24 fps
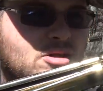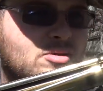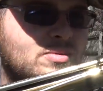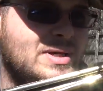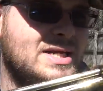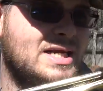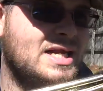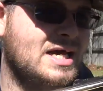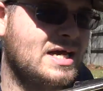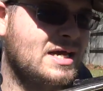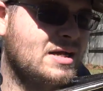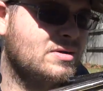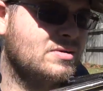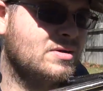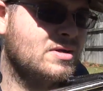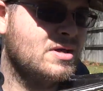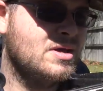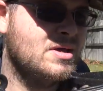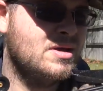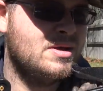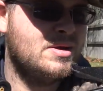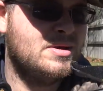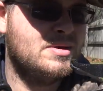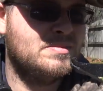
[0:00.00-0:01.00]
all the way down.
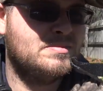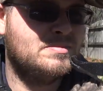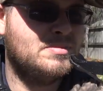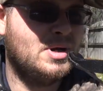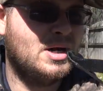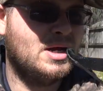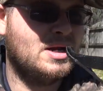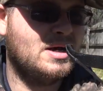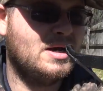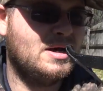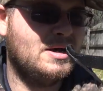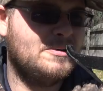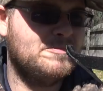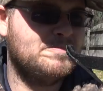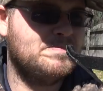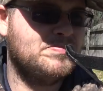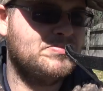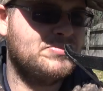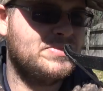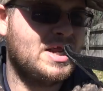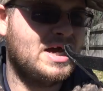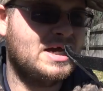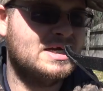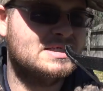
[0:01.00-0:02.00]
But
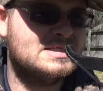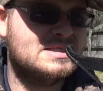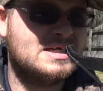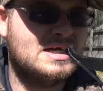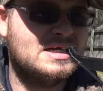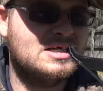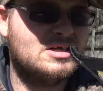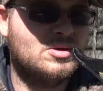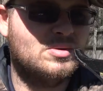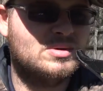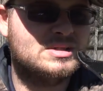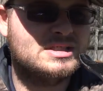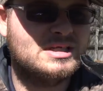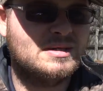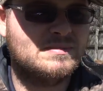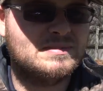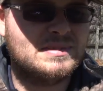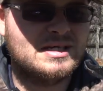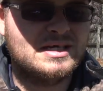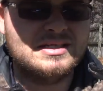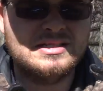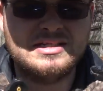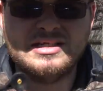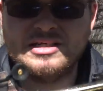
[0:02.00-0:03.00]
um, I decided to go with something a